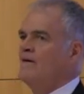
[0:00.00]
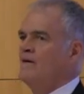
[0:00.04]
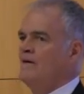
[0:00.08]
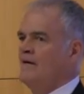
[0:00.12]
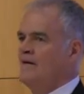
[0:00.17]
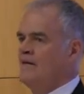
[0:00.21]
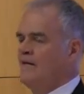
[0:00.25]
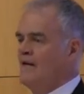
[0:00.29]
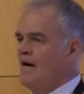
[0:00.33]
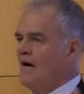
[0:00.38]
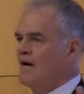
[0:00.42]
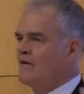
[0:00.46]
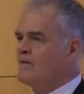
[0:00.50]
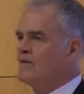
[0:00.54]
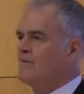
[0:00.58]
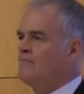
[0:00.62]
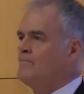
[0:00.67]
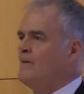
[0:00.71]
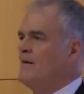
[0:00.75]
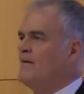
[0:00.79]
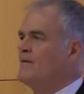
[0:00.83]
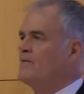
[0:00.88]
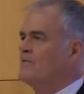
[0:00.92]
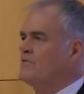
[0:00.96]
and our
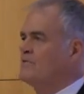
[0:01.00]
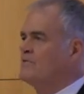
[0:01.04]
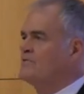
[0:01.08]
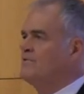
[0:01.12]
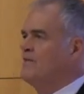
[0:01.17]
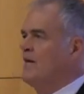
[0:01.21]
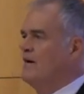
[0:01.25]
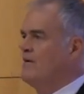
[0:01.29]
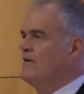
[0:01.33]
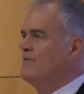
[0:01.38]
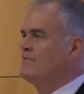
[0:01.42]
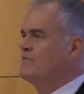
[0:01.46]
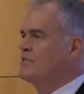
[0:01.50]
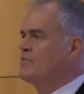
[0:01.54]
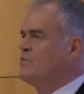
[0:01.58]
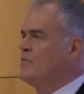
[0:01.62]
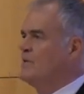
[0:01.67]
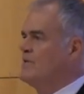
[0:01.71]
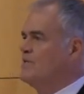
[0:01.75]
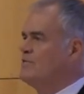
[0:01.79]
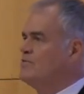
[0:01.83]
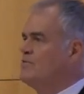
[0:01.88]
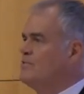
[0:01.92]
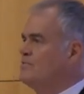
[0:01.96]
competitors now have a
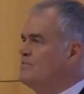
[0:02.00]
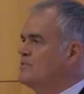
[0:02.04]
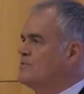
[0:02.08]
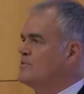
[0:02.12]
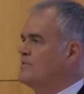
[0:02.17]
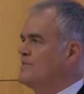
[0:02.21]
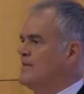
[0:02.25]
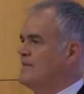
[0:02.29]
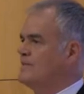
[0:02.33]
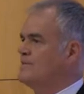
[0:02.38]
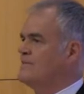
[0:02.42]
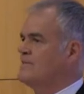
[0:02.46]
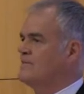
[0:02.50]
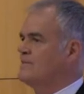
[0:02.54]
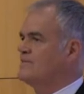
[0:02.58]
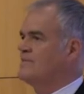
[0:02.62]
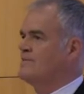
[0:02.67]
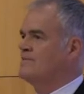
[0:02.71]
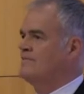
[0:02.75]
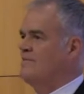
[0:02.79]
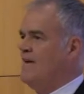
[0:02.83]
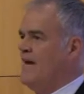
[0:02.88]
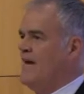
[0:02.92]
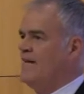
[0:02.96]
22%
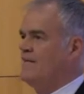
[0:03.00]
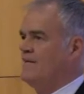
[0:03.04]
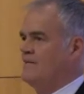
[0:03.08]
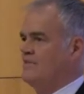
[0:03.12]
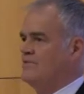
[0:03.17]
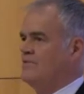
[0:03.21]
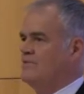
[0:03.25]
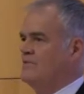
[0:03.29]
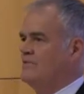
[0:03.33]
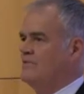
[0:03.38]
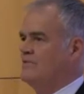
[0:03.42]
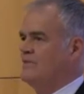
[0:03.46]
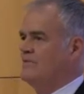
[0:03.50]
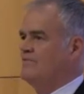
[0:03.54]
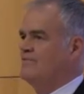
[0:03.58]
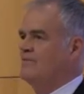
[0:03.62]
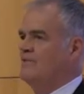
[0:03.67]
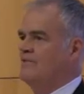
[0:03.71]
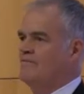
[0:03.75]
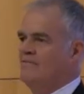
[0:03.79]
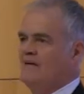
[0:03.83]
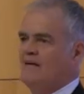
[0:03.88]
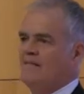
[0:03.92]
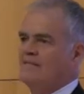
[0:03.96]
disadvantage if
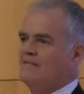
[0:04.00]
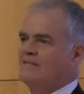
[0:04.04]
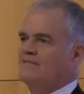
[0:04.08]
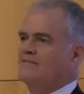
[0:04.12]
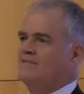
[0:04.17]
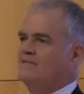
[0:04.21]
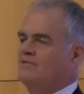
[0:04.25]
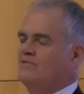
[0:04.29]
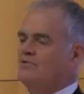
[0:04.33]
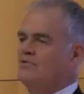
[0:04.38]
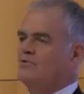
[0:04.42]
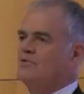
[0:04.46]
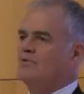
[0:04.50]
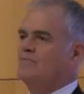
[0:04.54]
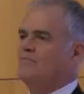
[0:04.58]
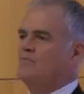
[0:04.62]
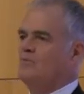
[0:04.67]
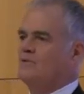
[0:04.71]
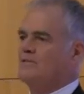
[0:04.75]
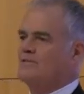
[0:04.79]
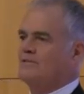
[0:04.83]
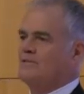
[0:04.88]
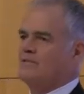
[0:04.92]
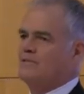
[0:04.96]
Novelis in Europe
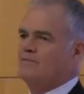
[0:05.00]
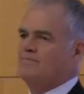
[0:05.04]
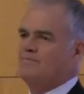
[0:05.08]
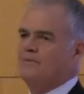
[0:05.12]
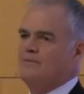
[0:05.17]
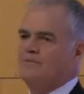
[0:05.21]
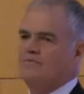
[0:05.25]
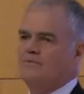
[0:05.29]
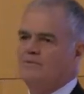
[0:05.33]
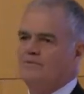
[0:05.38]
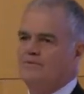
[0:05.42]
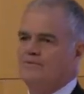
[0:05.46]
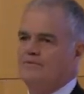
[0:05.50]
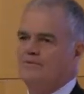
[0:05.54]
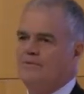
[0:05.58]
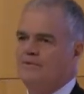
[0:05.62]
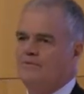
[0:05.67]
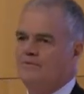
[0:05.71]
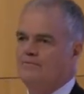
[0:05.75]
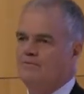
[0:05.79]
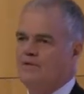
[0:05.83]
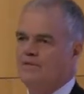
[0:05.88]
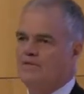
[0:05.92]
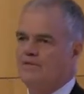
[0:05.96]
wants to compete with
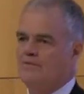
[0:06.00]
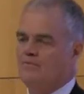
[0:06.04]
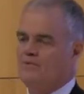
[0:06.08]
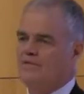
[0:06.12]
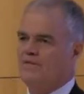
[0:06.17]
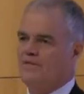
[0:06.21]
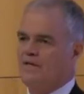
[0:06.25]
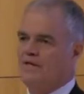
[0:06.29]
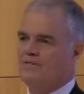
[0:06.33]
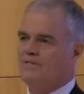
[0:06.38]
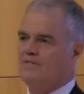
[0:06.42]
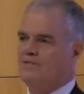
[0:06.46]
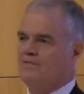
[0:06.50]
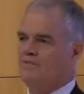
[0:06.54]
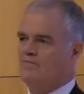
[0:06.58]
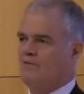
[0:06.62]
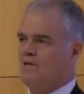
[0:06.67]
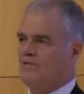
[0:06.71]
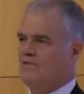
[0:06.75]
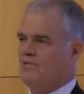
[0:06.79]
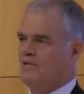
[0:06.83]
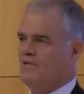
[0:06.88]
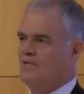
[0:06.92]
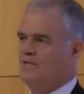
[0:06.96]
us in
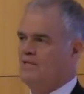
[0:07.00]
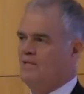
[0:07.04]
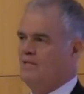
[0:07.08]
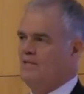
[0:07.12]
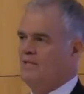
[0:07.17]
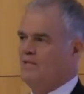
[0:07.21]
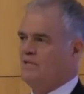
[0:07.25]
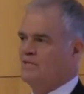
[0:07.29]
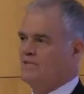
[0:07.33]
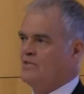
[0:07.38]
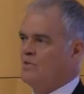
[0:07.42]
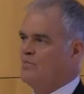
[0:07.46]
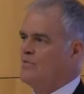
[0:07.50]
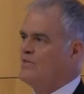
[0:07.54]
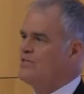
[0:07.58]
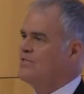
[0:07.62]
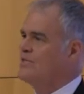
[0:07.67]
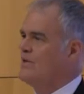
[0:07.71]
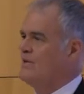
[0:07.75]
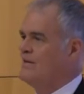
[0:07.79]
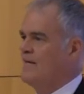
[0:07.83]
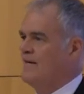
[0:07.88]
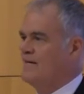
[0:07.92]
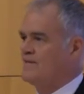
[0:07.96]
Russia. So we
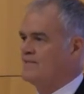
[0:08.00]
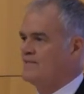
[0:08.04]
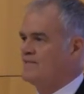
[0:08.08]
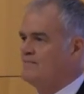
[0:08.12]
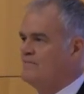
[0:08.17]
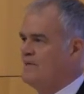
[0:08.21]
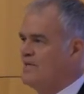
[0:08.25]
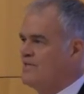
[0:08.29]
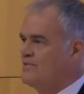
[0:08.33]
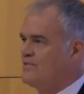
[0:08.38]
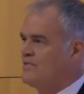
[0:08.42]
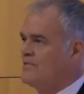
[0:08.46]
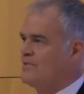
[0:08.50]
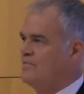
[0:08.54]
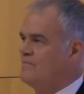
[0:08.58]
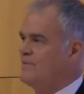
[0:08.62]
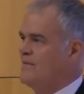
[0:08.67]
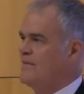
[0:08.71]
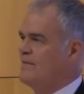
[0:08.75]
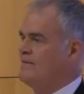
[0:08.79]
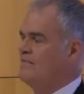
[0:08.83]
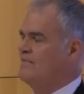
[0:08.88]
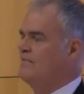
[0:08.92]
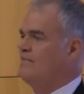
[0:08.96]
saw that as a major
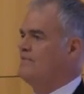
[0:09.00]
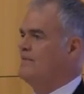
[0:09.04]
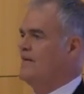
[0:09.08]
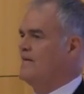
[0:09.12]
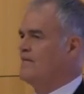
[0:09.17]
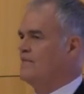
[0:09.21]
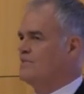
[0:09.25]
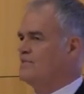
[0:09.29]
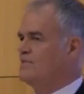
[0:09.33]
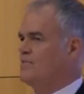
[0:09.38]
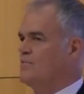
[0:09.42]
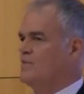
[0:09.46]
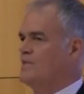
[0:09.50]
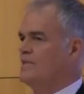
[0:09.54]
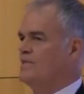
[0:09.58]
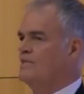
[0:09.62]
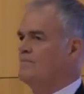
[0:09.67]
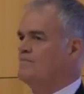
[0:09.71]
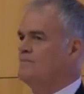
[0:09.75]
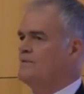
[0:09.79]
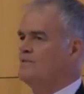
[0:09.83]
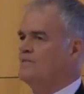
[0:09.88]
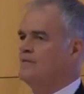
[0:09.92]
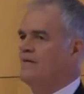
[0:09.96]
competitive advantage and wanted
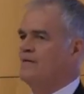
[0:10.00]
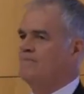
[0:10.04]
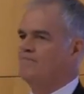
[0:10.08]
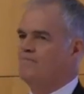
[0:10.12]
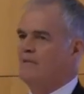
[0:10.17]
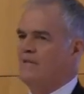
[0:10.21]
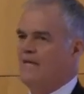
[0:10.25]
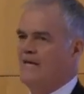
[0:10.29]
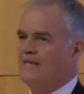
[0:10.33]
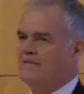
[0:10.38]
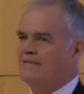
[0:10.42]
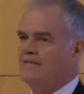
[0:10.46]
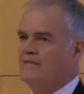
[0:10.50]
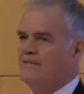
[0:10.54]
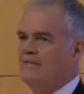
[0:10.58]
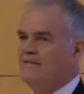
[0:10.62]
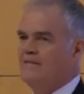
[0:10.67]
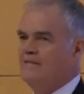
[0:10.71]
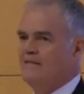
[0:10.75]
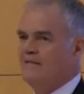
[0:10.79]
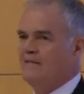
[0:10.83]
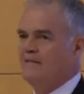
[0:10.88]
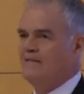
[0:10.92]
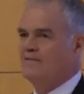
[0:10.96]
to build that plant
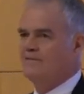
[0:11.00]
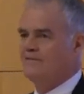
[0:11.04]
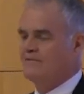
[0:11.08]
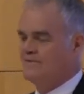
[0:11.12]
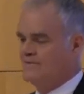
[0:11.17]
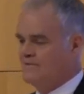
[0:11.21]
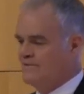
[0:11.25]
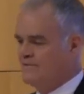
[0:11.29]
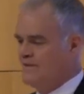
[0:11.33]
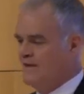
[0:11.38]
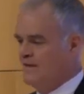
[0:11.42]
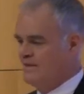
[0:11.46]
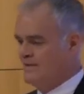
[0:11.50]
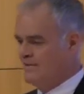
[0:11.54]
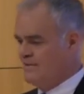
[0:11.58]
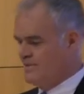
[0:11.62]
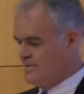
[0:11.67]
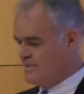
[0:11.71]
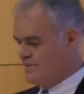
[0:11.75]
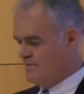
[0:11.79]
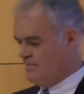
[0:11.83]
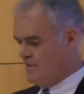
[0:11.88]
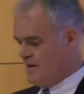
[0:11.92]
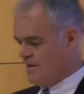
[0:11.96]
in the
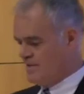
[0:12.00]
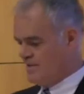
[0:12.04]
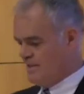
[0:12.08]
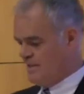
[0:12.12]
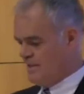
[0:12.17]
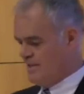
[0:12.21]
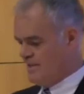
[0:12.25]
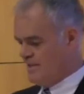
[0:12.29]
Samara